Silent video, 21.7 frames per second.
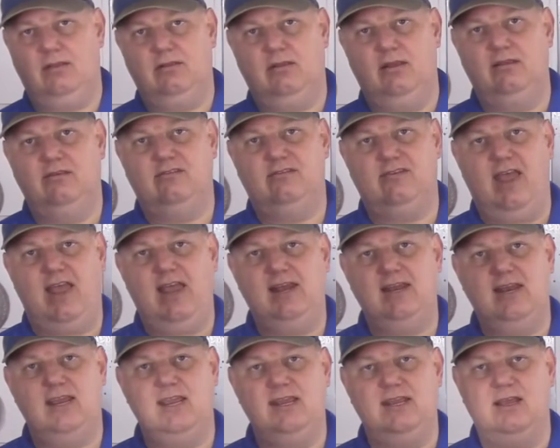the
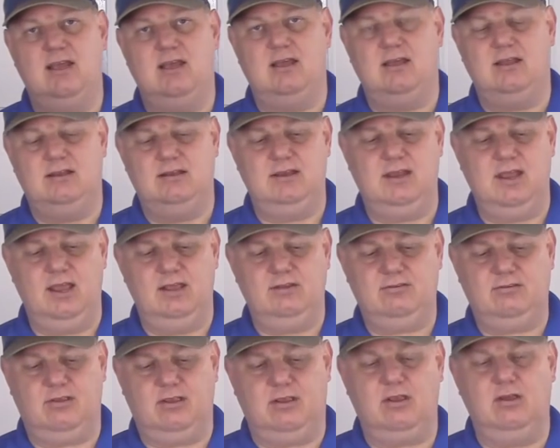sanding
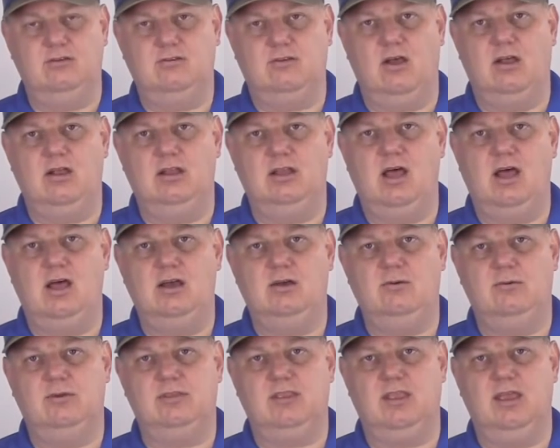disc that goes
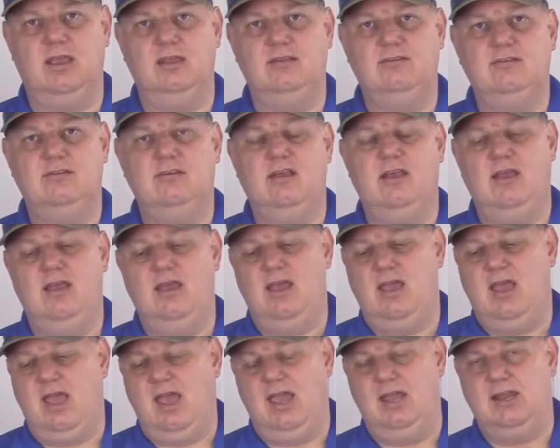along with this.
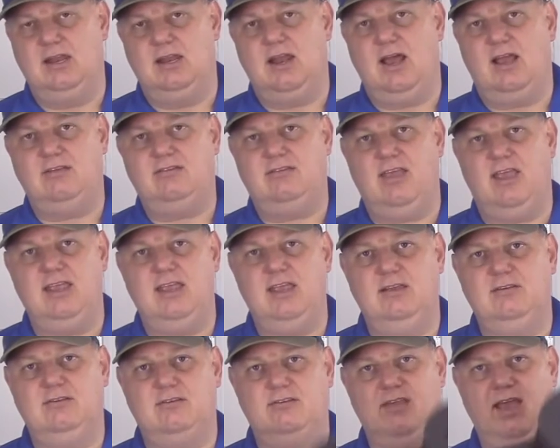And the nice thing
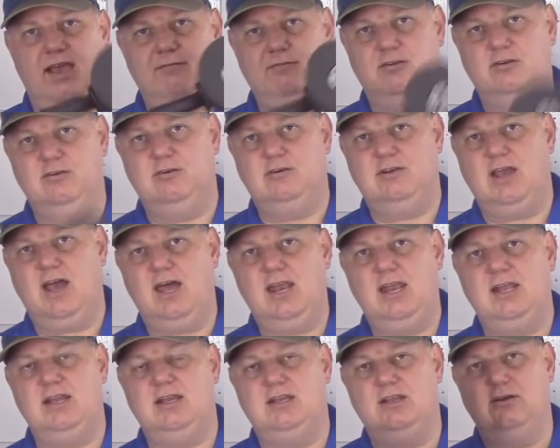is after you
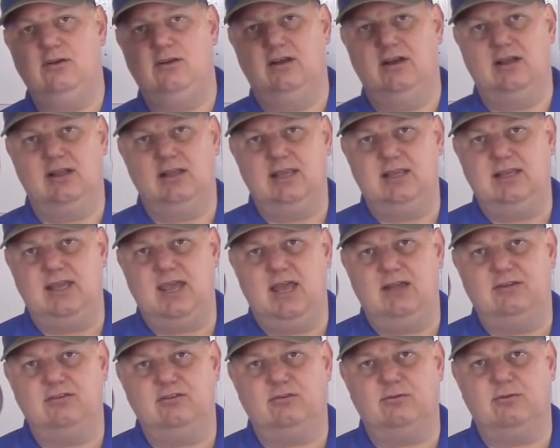cut it, you can clean the
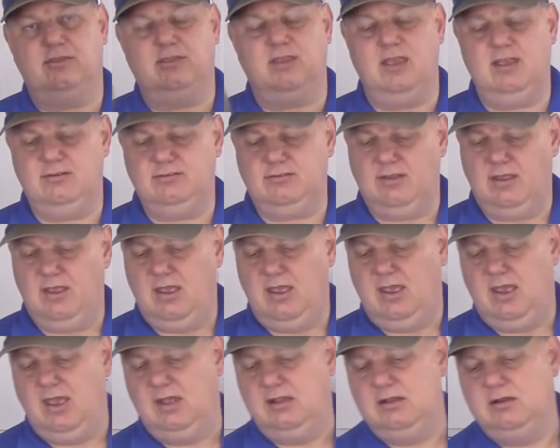edges with this,
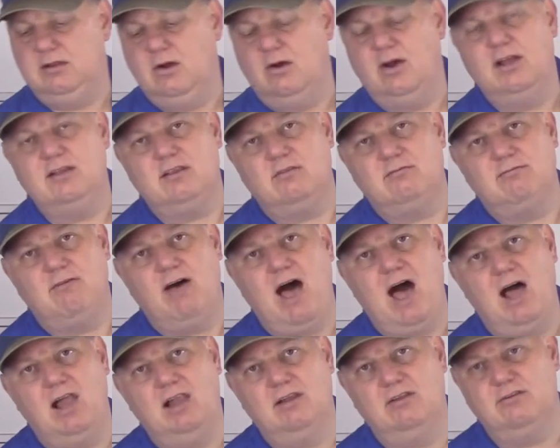and you don't have to
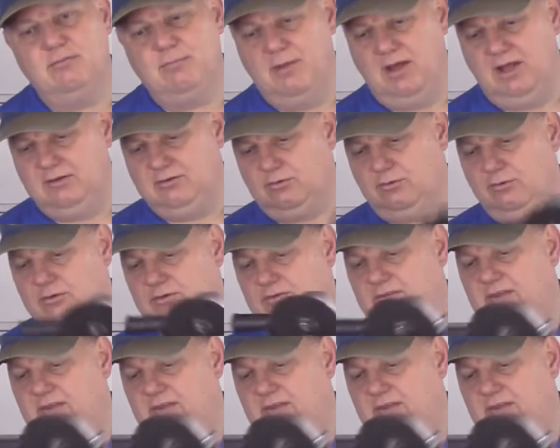file as much or